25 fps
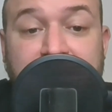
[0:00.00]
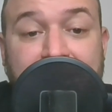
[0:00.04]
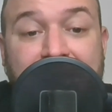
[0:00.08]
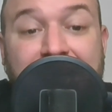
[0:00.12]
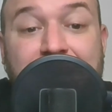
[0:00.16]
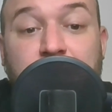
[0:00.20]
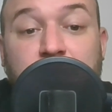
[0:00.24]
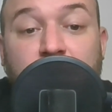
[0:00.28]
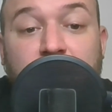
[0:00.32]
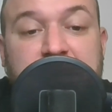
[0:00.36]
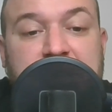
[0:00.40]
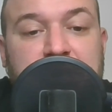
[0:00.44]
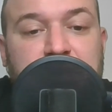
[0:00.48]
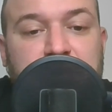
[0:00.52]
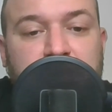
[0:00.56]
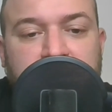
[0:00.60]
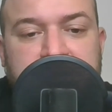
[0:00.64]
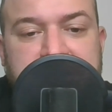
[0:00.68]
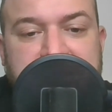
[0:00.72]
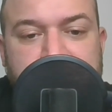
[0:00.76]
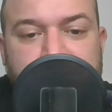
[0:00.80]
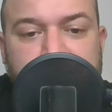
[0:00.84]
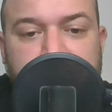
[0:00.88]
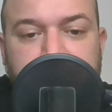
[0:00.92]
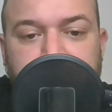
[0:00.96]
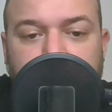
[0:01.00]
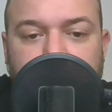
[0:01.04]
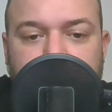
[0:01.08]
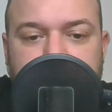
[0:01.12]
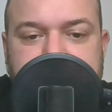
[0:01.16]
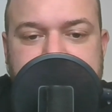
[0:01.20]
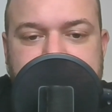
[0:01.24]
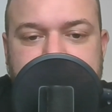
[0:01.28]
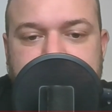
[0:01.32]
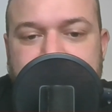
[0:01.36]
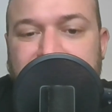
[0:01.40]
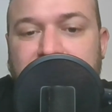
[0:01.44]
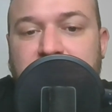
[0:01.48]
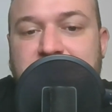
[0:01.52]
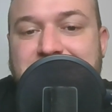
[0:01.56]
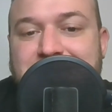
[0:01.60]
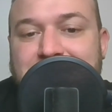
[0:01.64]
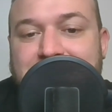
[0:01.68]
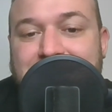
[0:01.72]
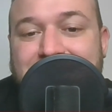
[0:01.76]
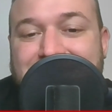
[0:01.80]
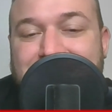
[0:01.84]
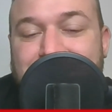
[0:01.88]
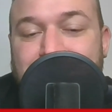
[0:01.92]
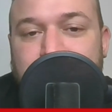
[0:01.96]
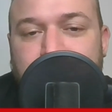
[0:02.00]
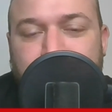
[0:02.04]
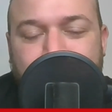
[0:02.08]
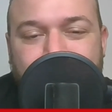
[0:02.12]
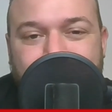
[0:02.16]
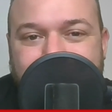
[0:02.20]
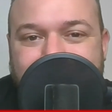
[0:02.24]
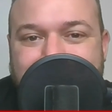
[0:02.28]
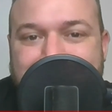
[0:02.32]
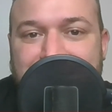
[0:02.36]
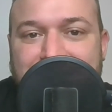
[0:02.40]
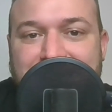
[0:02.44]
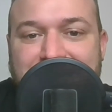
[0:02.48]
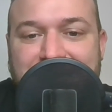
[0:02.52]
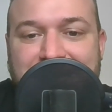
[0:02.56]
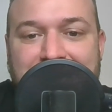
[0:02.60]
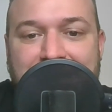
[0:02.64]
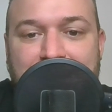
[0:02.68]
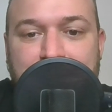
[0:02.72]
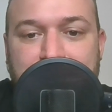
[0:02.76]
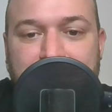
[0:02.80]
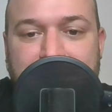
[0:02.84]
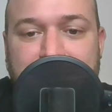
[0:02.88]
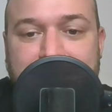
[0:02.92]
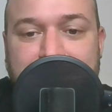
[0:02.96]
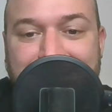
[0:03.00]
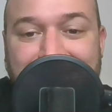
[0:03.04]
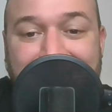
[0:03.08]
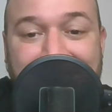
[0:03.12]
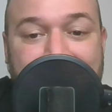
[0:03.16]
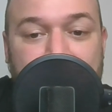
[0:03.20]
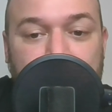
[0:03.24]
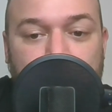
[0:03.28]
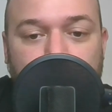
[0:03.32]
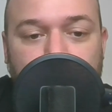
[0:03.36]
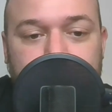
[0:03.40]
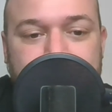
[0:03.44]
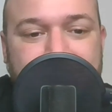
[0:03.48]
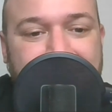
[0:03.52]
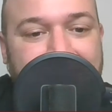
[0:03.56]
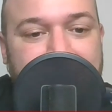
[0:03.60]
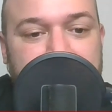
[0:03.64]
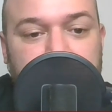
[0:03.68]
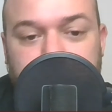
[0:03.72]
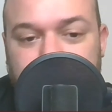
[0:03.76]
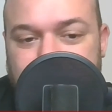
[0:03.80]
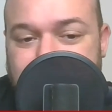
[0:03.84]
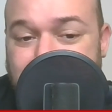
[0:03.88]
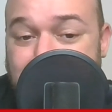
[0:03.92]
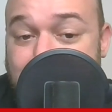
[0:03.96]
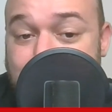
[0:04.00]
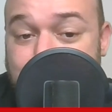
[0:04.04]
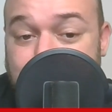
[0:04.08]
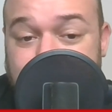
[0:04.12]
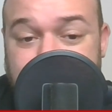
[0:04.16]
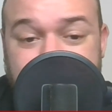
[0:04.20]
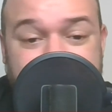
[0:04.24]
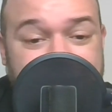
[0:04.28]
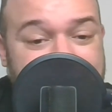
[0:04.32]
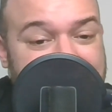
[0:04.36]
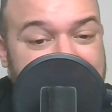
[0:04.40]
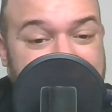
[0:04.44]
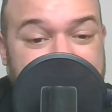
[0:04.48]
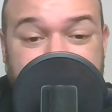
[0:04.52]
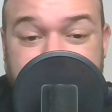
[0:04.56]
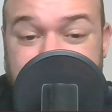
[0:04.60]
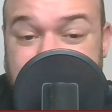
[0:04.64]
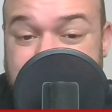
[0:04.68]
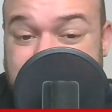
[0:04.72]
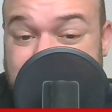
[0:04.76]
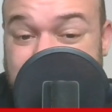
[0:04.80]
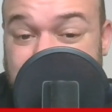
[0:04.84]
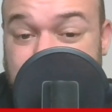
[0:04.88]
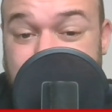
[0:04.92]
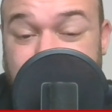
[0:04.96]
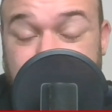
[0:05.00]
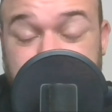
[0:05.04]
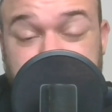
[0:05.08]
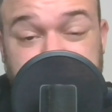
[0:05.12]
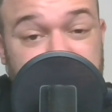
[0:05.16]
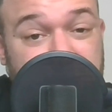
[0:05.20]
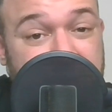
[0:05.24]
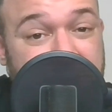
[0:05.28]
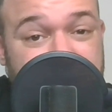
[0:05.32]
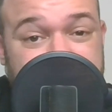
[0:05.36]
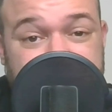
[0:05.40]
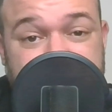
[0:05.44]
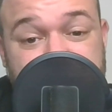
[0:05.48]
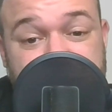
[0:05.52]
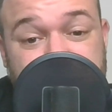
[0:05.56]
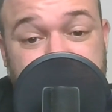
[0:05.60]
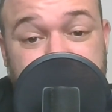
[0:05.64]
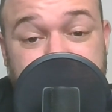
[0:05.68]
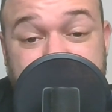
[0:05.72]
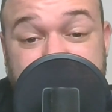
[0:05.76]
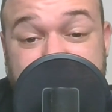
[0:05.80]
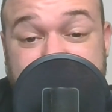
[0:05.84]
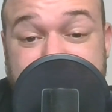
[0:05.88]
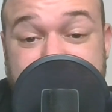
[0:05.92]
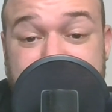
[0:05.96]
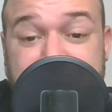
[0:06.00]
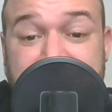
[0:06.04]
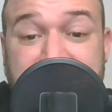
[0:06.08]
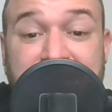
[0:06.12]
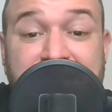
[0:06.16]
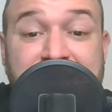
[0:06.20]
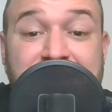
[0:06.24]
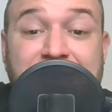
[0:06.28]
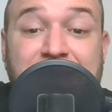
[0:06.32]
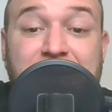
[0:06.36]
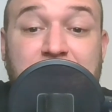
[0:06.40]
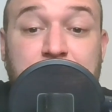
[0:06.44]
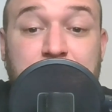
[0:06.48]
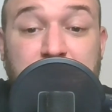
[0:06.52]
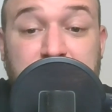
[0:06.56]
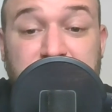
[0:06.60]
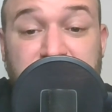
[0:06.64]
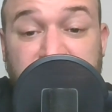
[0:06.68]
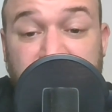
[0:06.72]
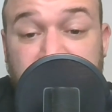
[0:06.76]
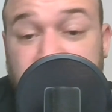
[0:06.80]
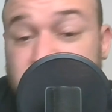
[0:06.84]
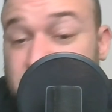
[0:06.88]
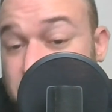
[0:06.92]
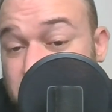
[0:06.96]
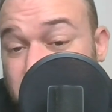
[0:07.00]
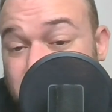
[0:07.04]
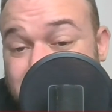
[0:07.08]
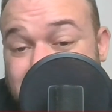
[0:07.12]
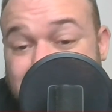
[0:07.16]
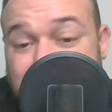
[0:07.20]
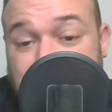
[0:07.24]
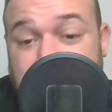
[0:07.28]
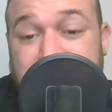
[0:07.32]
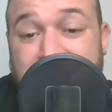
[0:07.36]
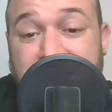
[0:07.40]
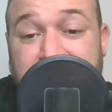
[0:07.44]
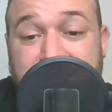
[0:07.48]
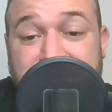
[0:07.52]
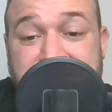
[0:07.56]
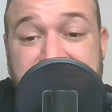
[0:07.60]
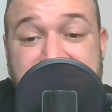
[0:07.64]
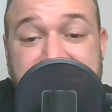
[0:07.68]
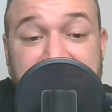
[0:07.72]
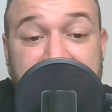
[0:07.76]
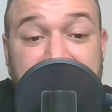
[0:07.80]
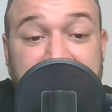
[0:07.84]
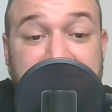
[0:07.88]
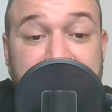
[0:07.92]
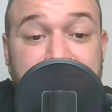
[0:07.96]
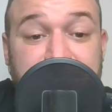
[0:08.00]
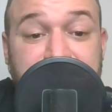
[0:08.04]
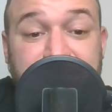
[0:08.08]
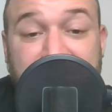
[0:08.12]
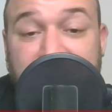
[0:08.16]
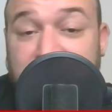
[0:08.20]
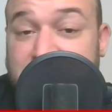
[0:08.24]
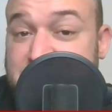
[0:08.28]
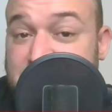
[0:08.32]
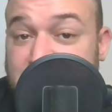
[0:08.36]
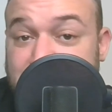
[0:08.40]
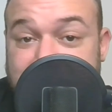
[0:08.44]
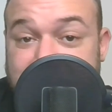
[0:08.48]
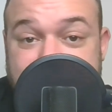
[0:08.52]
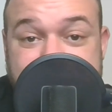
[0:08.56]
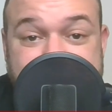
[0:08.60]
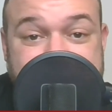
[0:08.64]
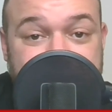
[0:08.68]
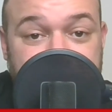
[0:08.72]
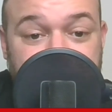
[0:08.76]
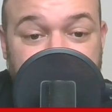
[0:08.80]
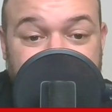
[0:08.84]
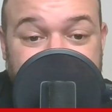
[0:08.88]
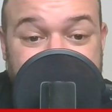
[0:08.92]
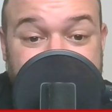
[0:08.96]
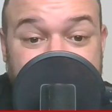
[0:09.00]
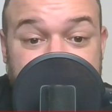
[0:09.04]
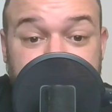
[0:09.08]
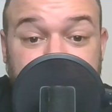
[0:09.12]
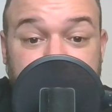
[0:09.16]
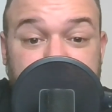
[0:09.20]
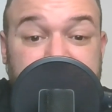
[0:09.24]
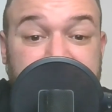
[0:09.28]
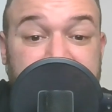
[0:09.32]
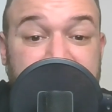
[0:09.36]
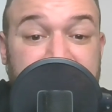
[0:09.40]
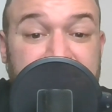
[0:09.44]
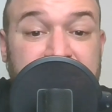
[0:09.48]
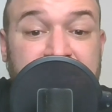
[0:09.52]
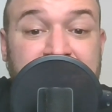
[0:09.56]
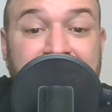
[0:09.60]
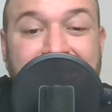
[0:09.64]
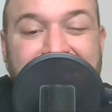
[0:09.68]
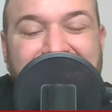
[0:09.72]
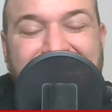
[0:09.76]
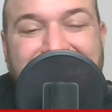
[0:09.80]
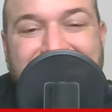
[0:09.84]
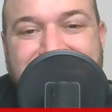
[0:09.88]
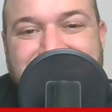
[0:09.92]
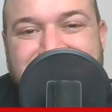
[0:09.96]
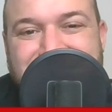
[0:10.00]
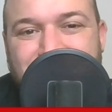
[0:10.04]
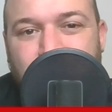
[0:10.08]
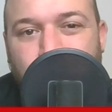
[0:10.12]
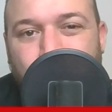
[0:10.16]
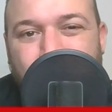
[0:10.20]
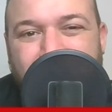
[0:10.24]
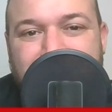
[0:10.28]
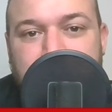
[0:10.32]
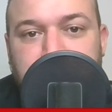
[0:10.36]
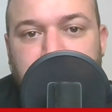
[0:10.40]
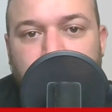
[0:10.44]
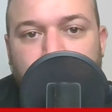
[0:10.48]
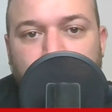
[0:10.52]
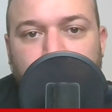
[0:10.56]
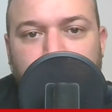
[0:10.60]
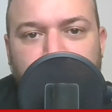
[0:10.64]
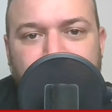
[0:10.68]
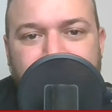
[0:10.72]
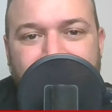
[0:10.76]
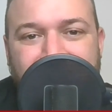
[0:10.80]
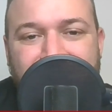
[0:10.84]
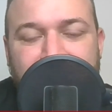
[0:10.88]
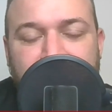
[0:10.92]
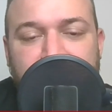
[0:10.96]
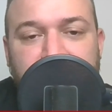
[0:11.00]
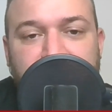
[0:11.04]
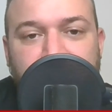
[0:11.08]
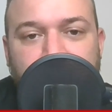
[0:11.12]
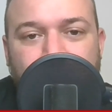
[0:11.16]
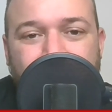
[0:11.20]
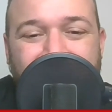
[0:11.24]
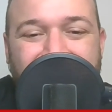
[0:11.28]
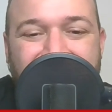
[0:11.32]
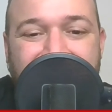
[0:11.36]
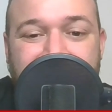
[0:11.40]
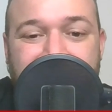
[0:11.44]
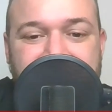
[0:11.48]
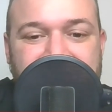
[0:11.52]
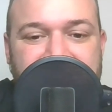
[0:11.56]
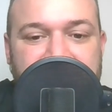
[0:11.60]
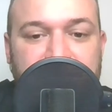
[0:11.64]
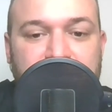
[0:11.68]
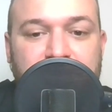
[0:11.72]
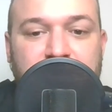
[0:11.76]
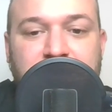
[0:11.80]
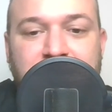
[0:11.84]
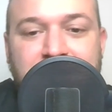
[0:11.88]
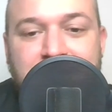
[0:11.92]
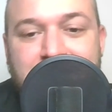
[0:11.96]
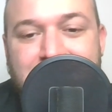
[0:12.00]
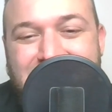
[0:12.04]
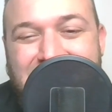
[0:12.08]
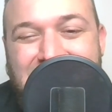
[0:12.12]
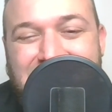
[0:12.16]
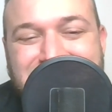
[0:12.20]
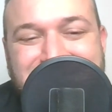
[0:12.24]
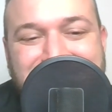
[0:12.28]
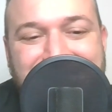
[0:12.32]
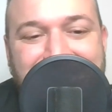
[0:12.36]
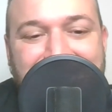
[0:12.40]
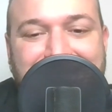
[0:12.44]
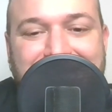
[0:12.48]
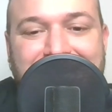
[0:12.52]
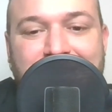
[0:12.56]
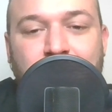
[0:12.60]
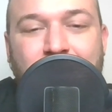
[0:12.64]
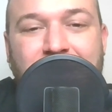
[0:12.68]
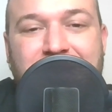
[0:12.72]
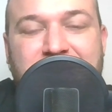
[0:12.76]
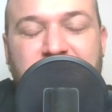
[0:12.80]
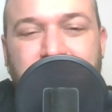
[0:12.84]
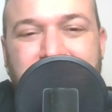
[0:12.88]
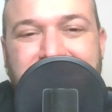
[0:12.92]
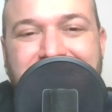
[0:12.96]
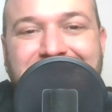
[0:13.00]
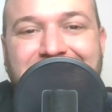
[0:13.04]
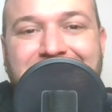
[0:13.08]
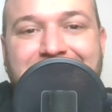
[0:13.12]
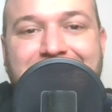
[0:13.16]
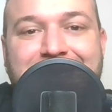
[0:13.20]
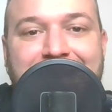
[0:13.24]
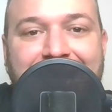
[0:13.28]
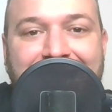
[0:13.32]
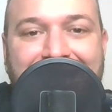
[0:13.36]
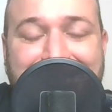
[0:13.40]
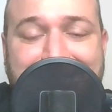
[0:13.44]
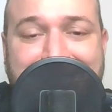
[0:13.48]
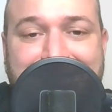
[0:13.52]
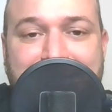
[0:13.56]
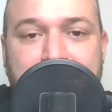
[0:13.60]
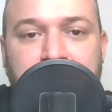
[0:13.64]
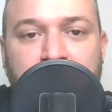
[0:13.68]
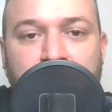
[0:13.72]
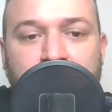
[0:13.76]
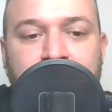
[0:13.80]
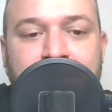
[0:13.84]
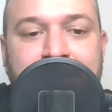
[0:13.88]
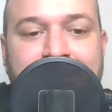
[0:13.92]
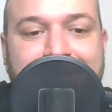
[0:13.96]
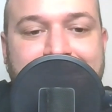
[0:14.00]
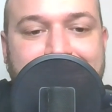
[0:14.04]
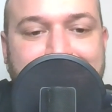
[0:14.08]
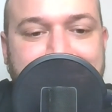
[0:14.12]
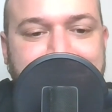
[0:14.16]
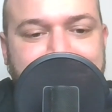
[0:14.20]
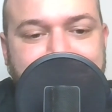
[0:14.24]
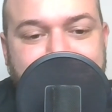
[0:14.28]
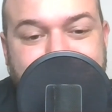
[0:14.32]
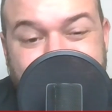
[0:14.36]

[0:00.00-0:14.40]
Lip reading: According to all these reports, it looks like it could finally happen. I hope that it would happen. I haven't seen much from Martin Zubimendi, but from little that I've seen, I think he's a brilliant player and he's the right profile for Arsenal. Exactly what we need at the moment.